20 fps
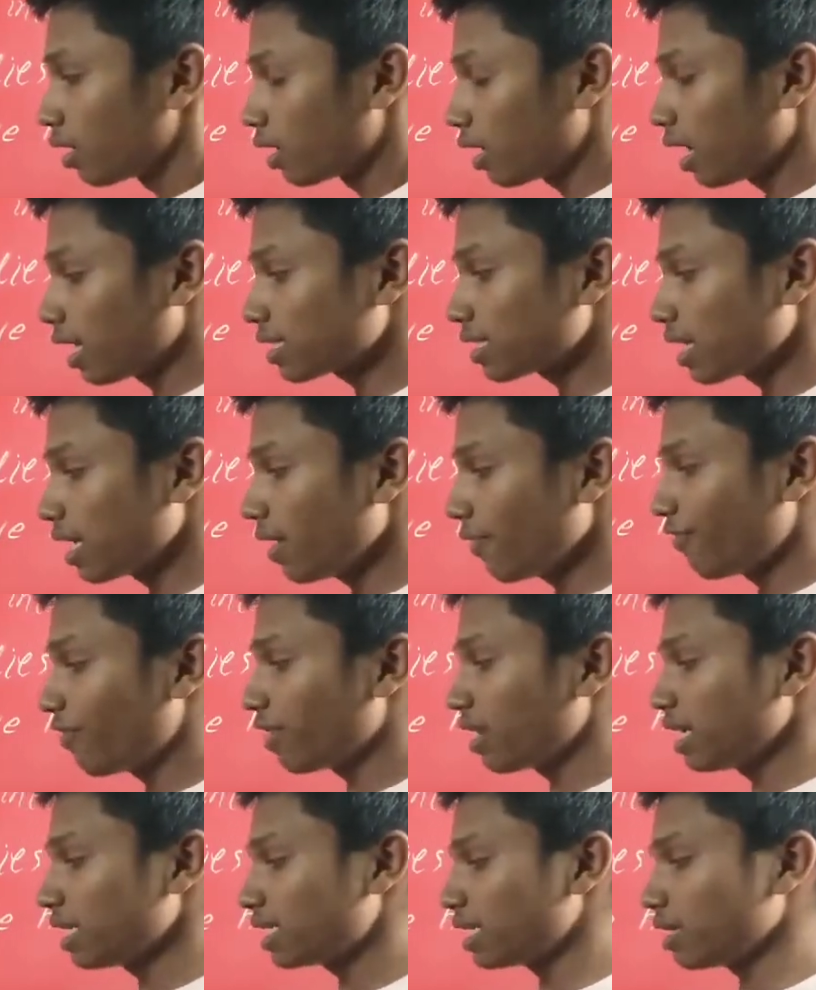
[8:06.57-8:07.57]
Does he
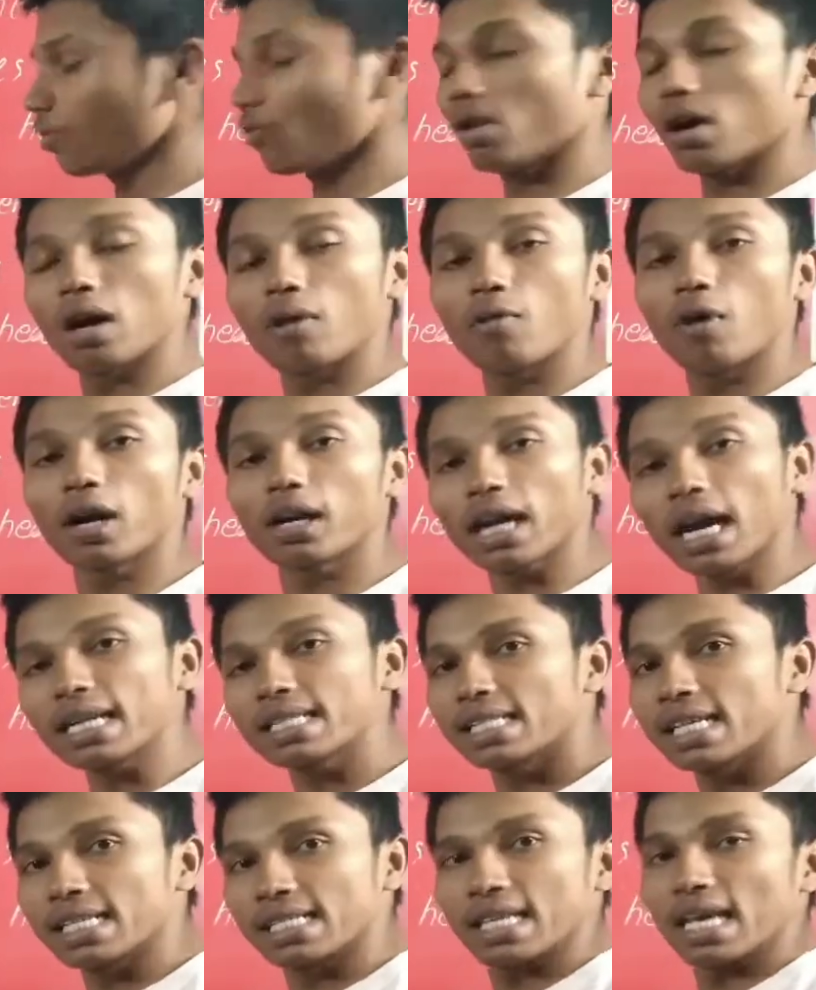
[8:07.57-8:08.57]
finish work
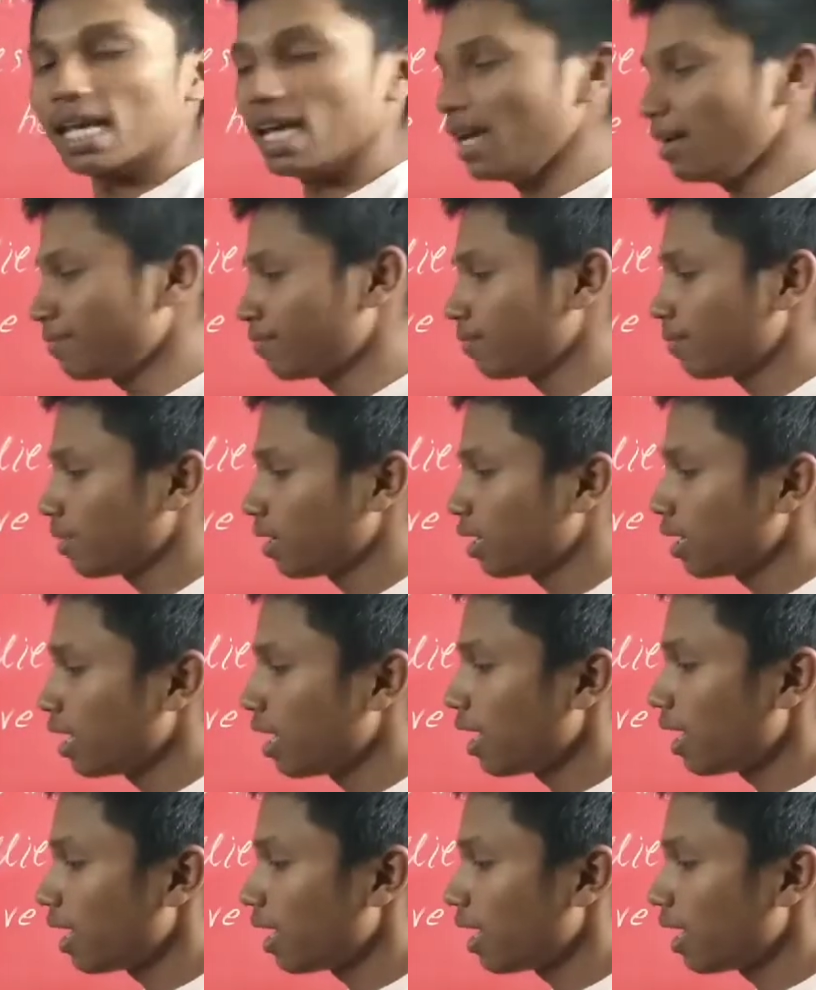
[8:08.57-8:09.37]
at 6 a.m.?